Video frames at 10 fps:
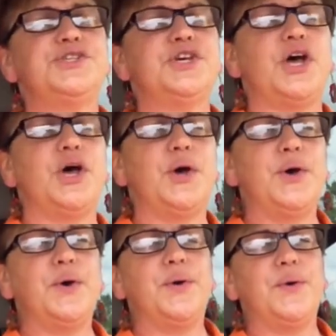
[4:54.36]

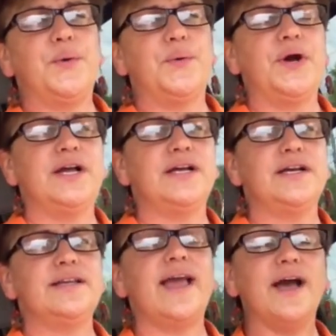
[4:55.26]
So,
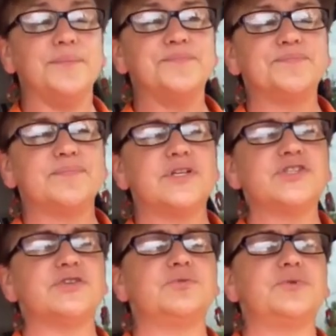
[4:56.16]
yeah.
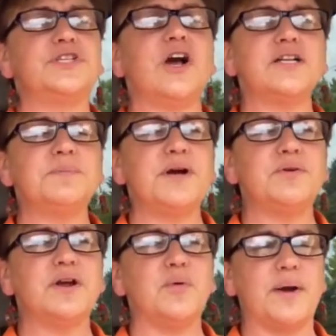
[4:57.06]
So we talked
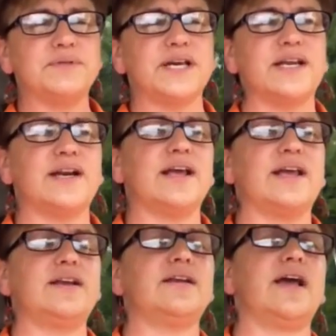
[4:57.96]
about a website, and
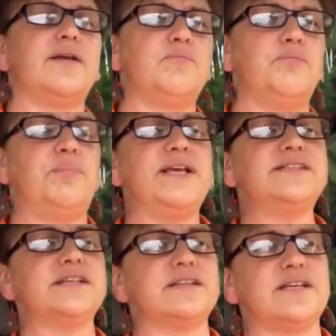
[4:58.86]
I
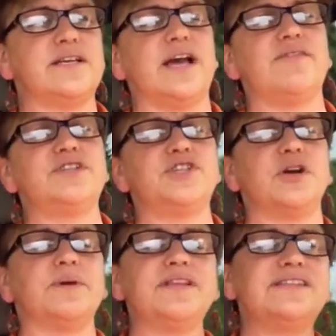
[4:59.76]
basically have
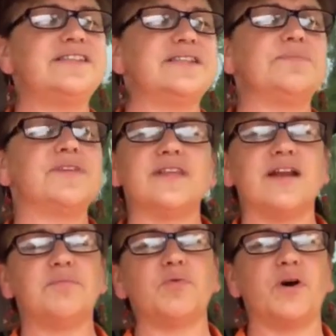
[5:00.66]
determined this is something that
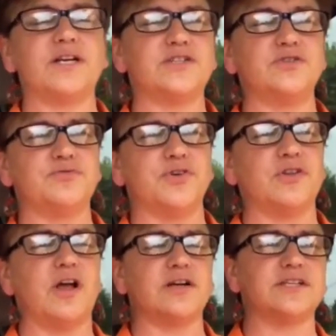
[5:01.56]
I've been wanting to do for a
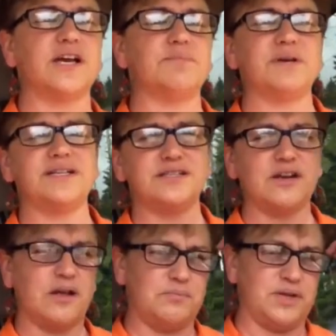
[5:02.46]
long time, but it's
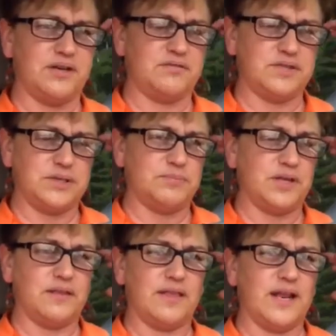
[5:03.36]
not been something